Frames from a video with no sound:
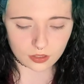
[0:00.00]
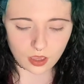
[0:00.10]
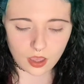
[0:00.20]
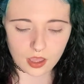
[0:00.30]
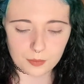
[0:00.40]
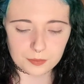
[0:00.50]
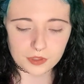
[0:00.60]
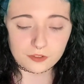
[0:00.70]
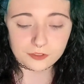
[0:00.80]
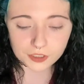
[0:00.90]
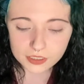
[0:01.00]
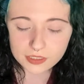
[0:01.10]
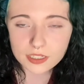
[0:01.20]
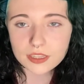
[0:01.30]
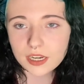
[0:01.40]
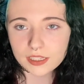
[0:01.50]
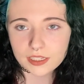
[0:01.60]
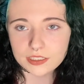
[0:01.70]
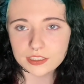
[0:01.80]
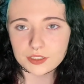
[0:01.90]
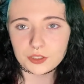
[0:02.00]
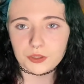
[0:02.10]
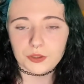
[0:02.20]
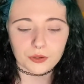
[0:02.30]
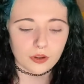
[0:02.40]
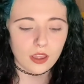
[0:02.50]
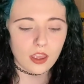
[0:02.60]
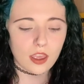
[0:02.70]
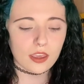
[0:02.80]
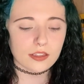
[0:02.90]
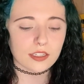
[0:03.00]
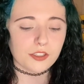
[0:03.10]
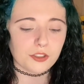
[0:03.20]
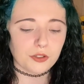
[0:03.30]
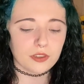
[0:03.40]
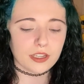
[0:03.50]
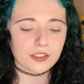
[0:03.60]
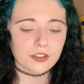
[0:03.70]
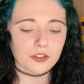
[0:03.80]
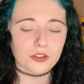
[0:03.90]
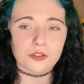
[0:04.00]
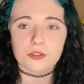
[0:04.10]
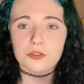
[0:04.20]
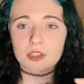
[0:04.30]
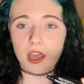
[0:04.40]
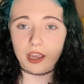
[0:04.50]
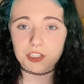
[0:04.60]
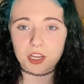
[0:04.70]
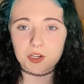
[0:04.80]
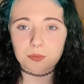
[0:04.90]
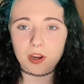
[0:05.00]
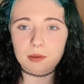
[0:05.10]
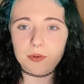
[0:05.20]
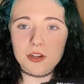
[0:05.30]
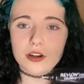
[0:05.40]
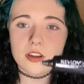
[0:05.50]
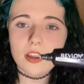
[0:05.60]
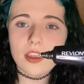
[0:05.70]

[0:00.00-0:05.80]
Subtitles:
The first thing that I like to do is I do like to use eyeshadow primer.